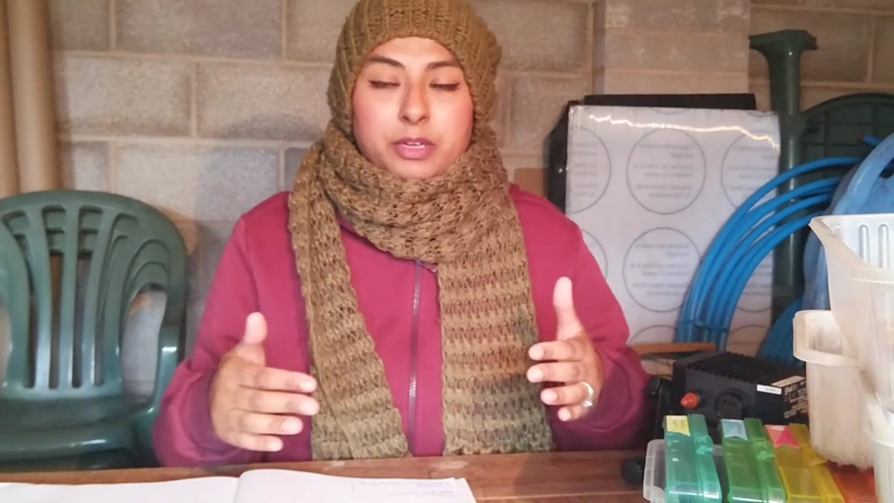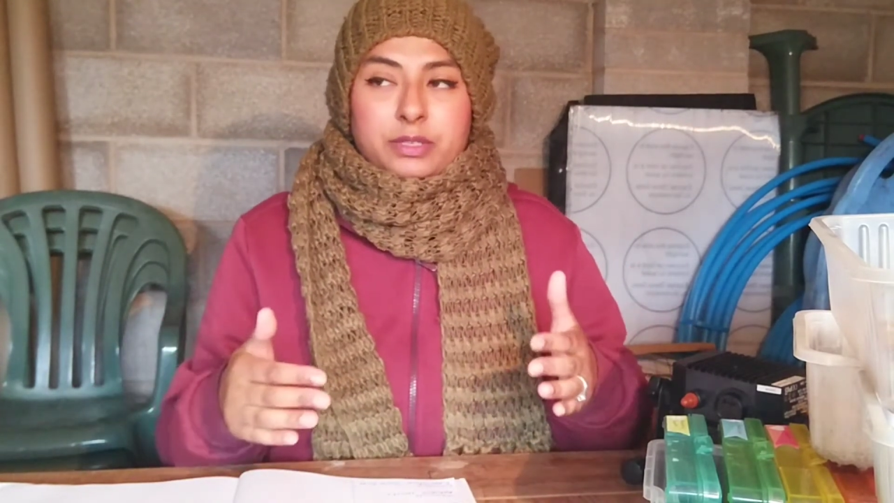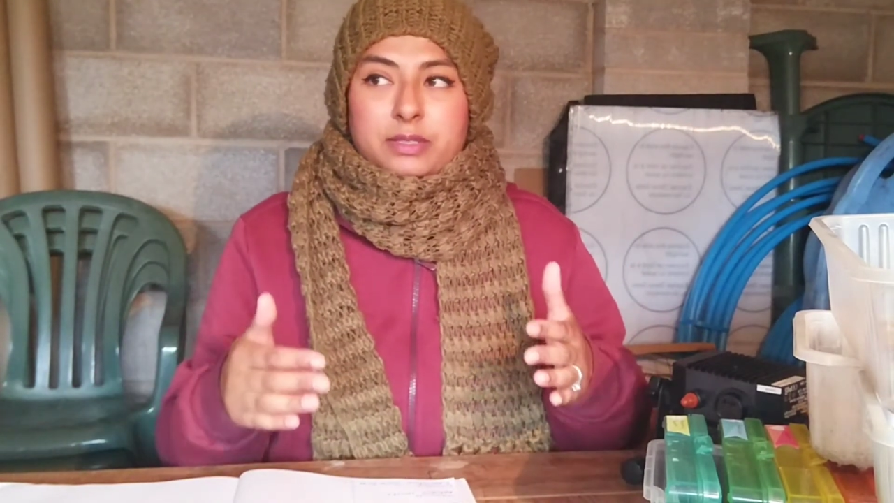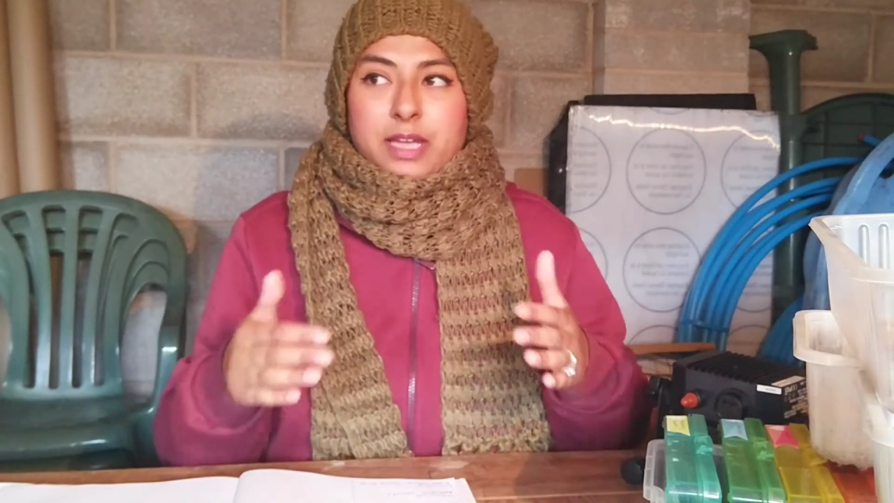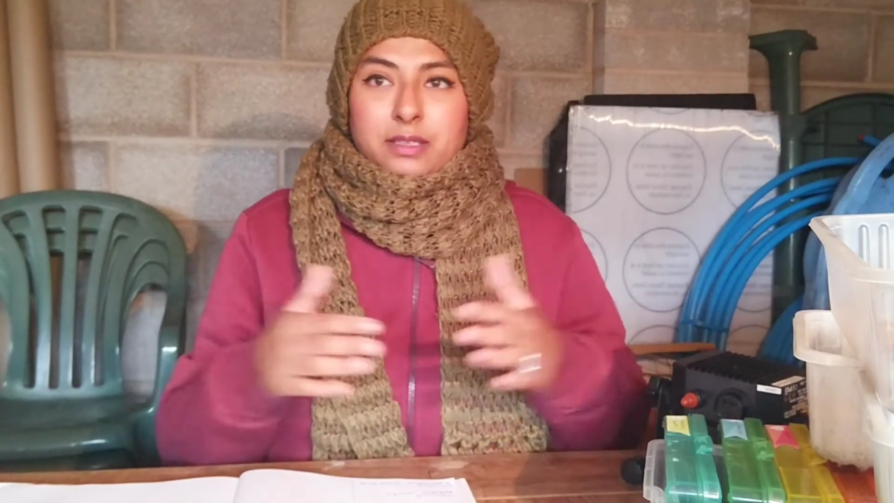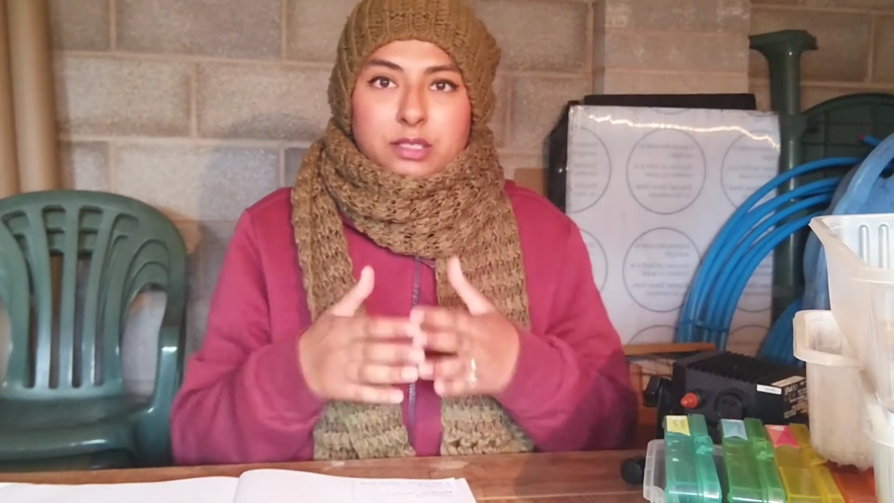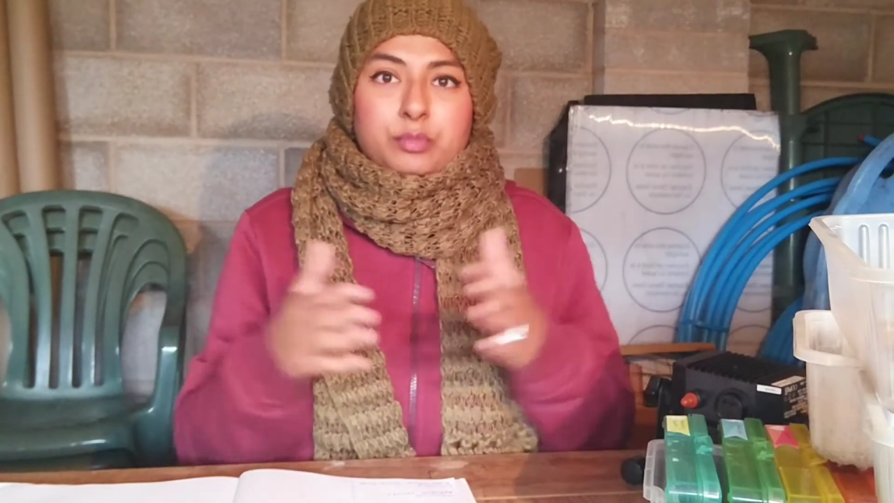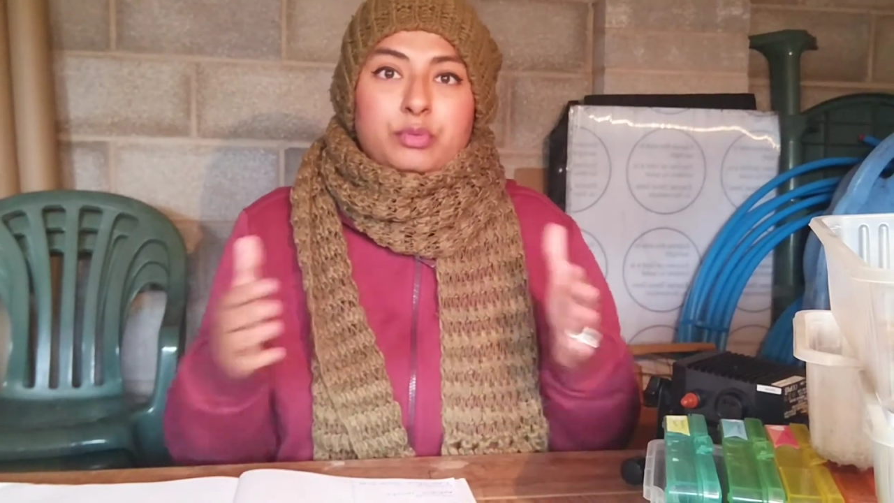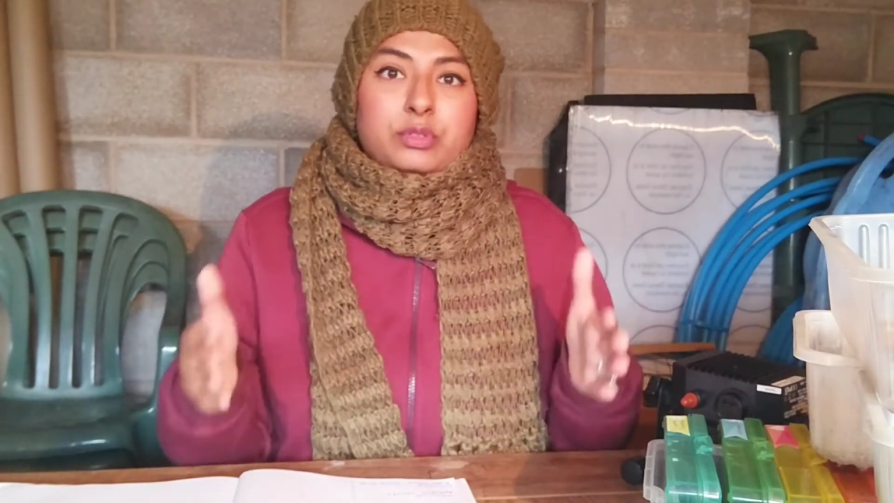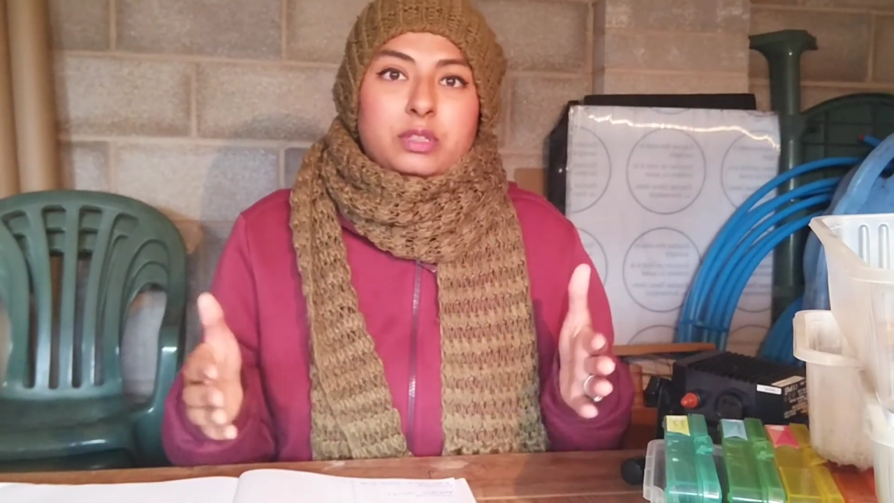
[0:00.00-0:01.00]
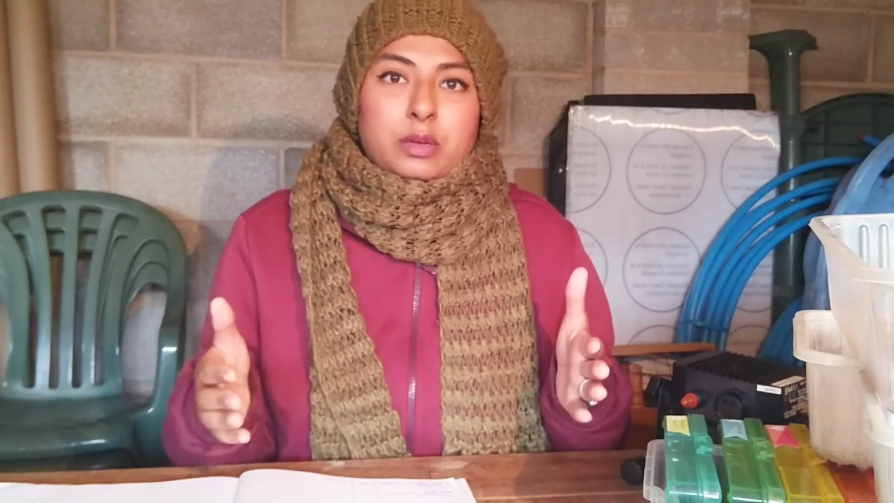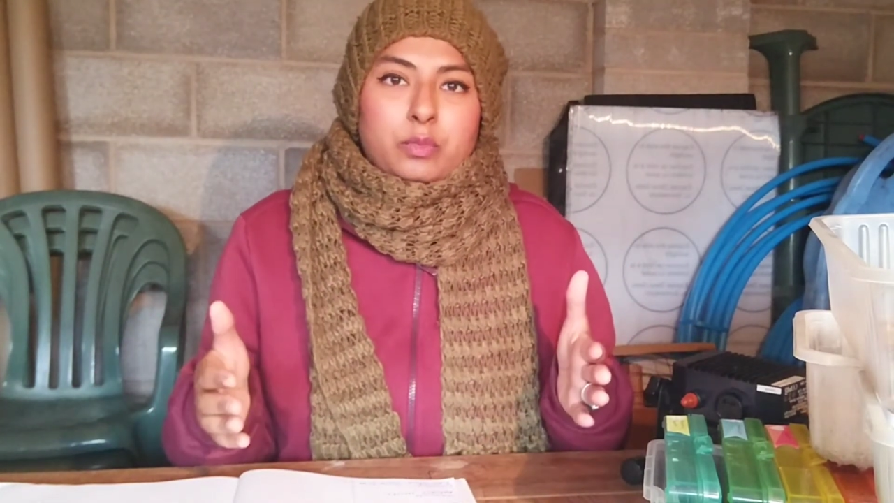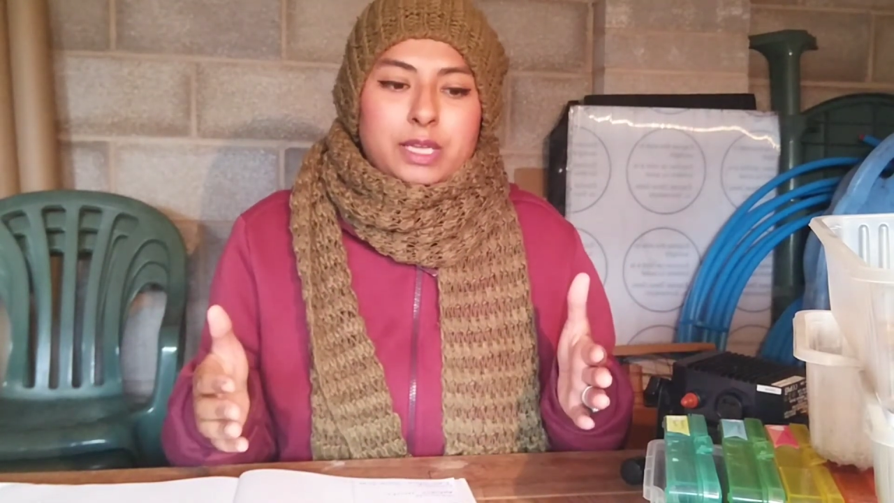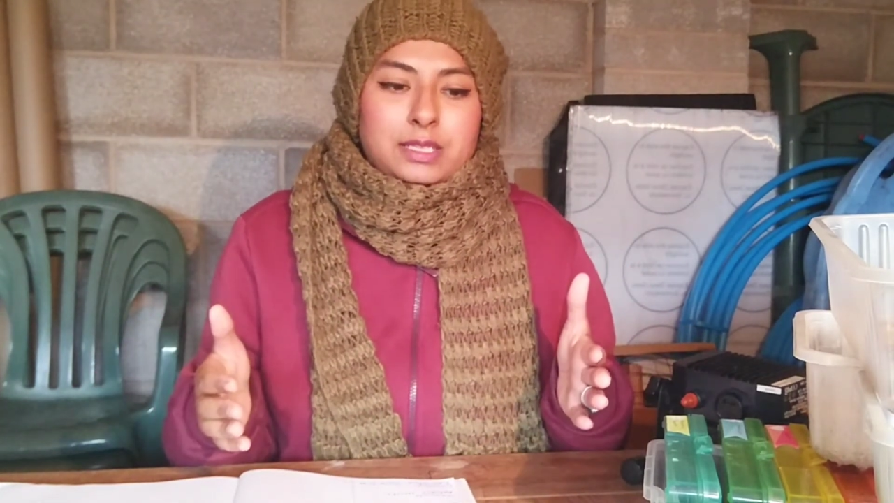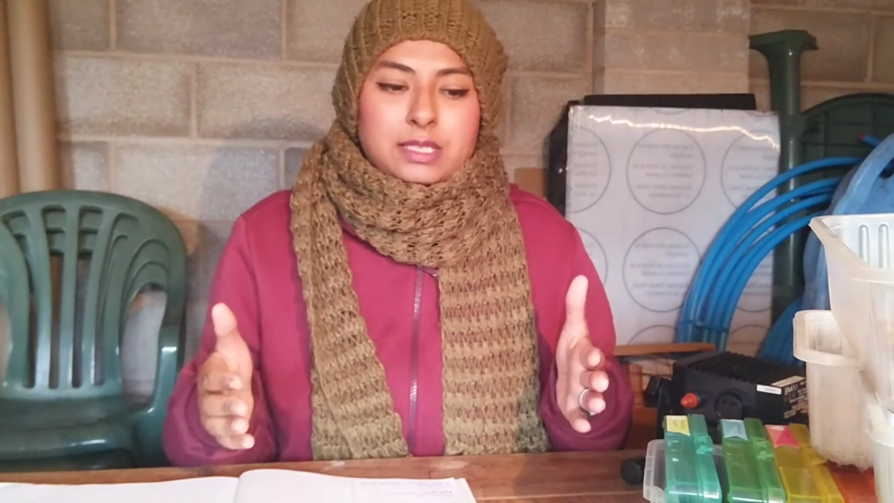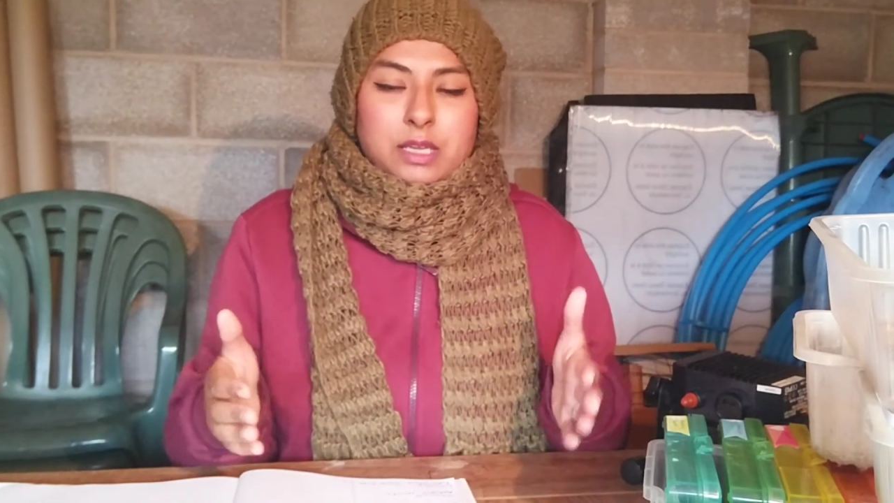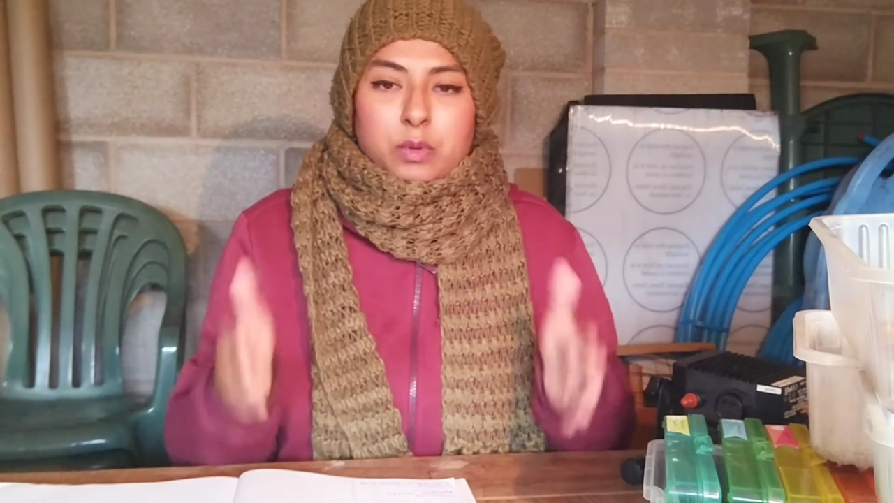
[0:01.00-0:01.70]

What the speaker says: because that's the border that we see